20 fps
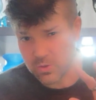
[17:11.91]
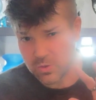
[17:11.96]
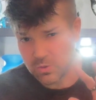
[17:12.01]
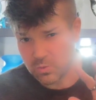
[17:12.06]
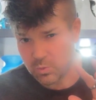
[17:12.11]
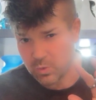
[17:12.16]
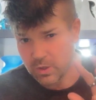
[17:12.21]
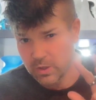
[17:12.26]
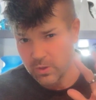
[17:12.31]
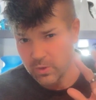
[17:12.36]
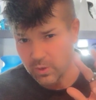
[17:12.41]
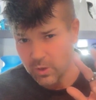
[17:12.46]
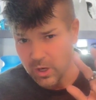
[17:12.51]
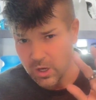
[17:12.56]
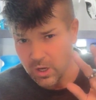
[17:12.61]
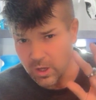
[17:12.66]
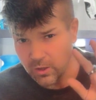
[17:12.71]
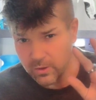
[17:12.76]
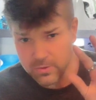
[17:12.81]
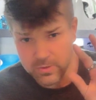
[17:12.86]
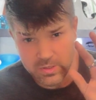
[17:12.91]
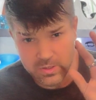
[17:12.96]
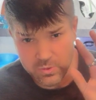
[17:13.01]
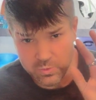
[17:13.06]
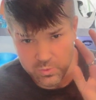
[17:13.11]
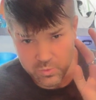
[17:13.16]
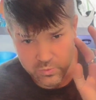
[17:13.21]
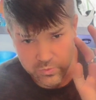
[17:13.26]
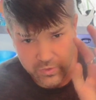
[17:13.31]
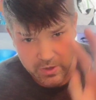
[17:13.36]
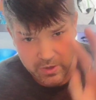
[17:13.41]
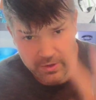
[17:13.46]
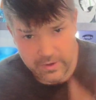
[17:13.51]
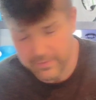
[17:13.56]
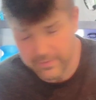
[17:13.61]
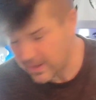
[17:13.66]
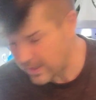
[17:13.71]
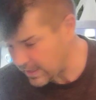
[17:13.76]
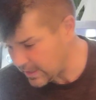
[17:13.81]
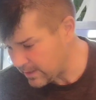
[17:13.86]
one of the colors that's very
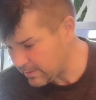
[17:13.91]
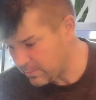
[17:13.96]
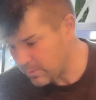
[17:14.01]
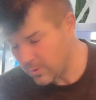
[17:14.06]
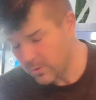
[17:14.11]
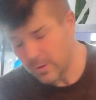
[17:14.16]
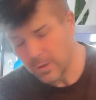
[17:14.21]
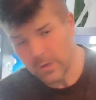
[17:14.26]
valuable.